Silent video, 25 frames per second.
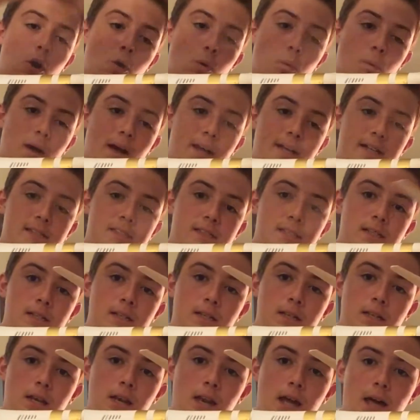like that.
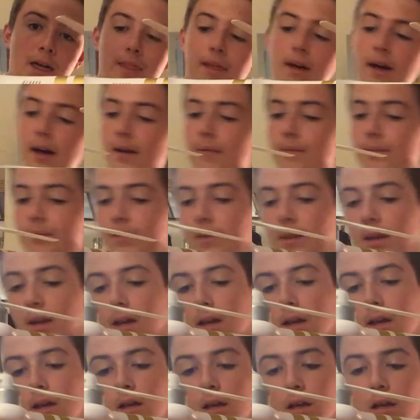
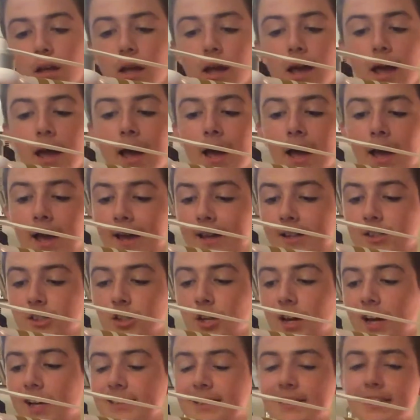So
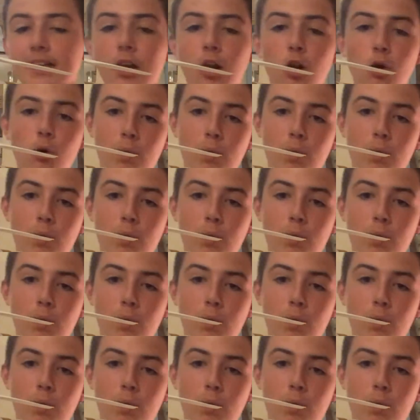anti-clockwise again,